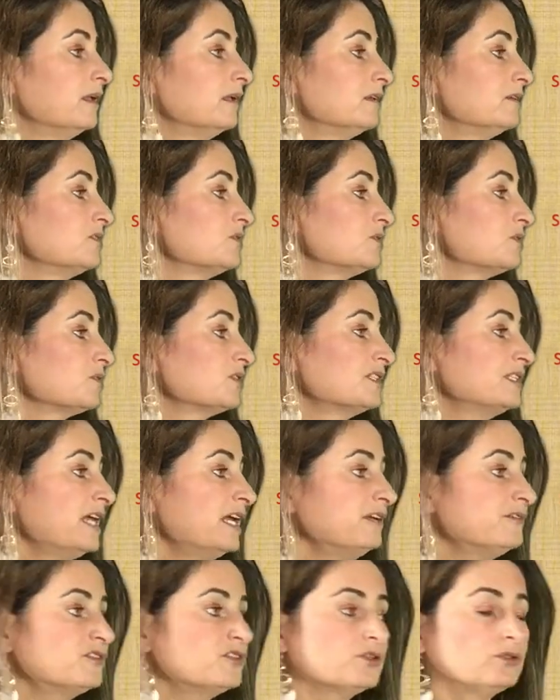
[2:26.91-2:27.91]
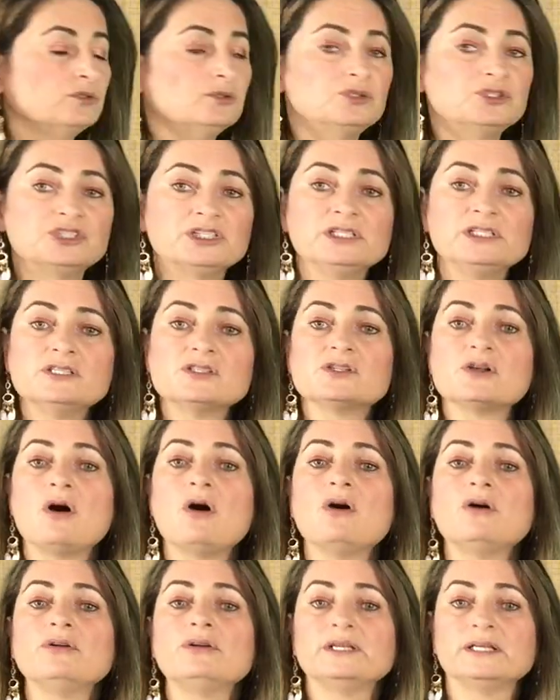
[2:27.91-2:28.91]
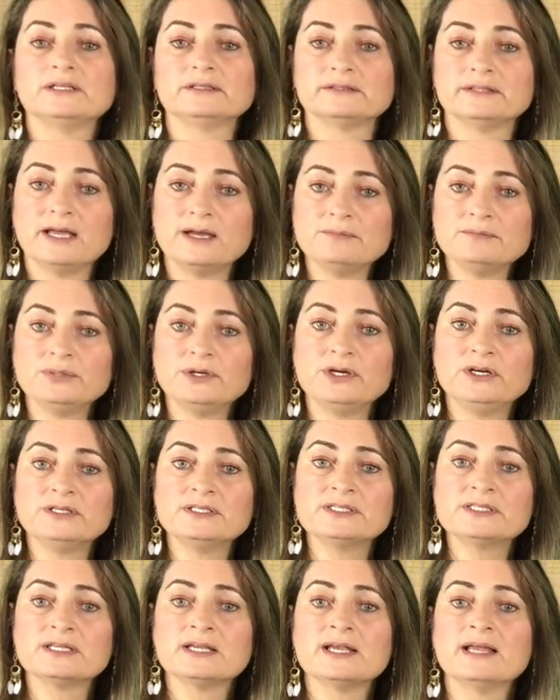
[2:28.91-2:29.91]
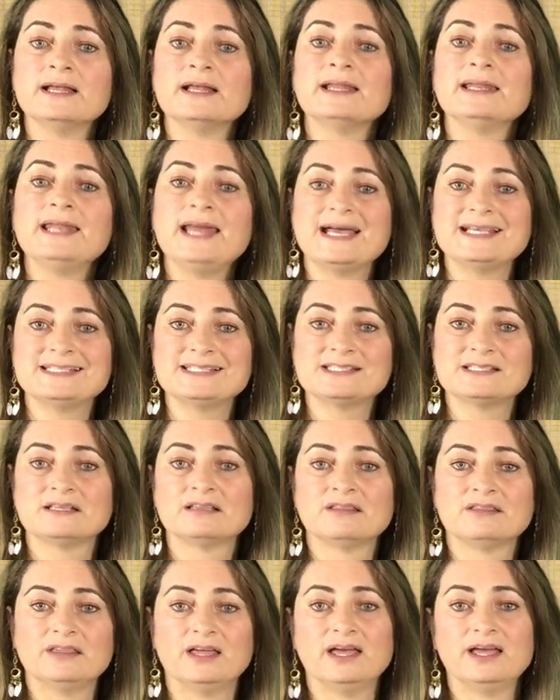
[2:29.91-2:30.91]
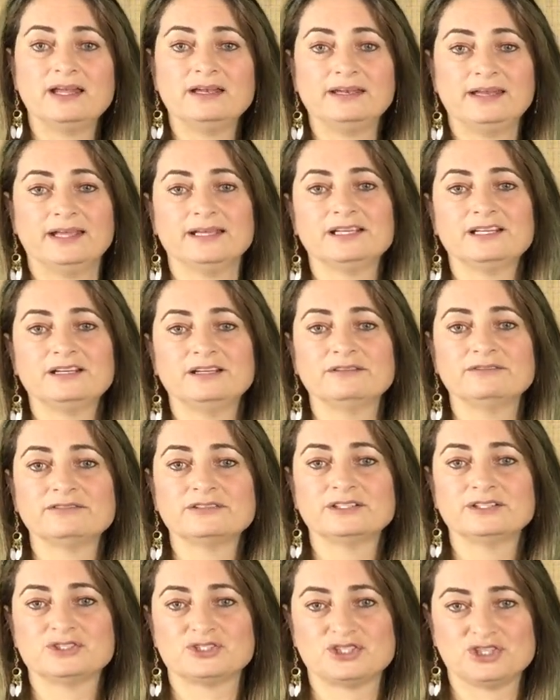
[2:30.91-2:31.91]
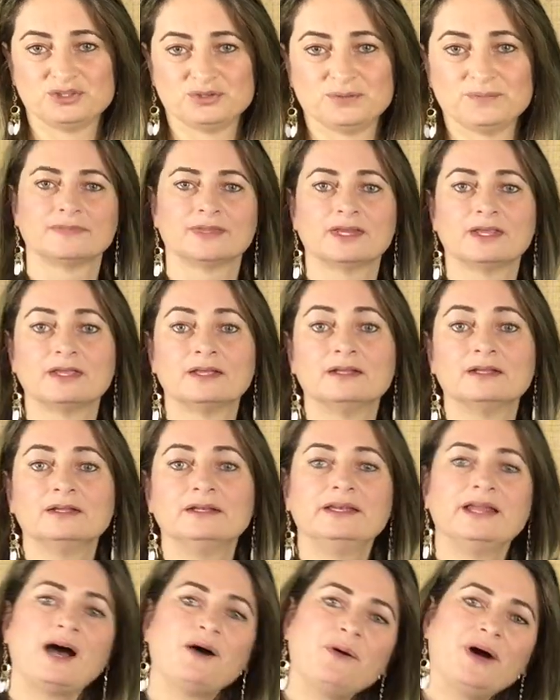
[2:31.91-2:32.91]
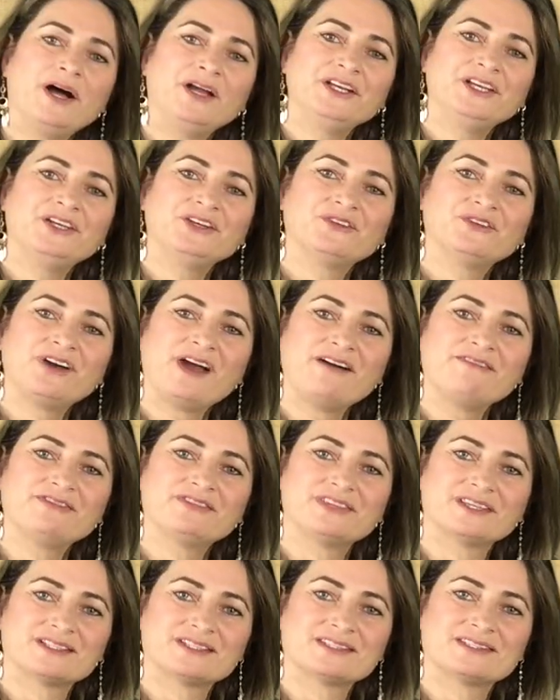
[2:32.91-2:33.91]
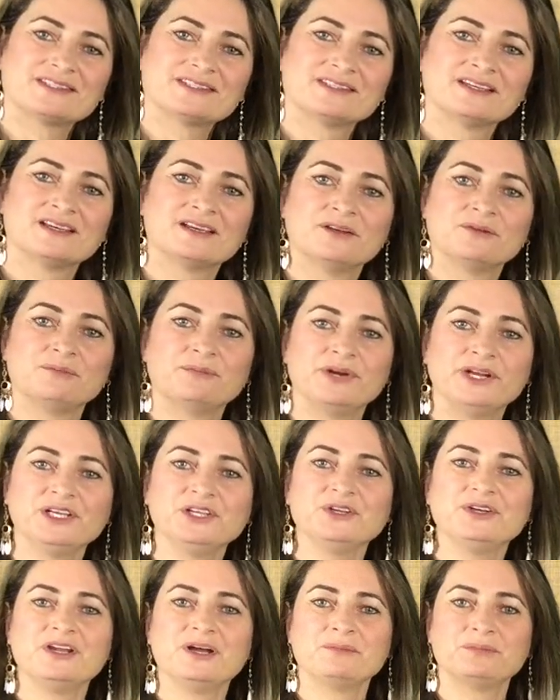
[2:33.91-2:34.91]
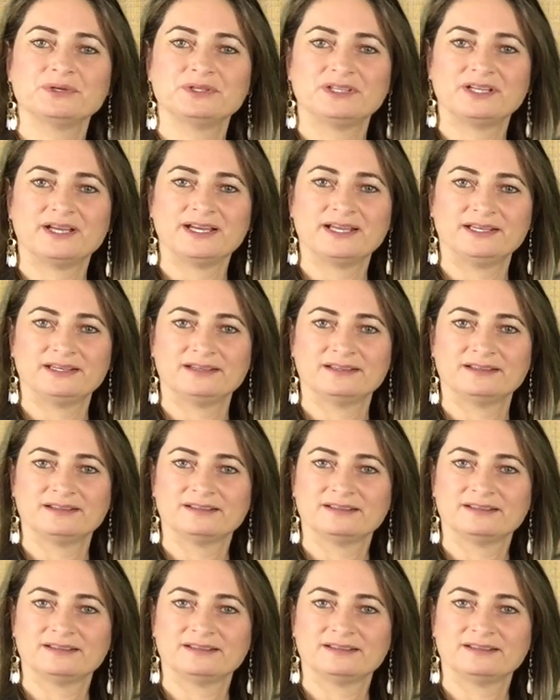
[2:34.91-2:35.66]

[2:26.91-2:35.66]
So set of solution is all real numbers less than negative 2. Now, how do you graph this? Bring a number line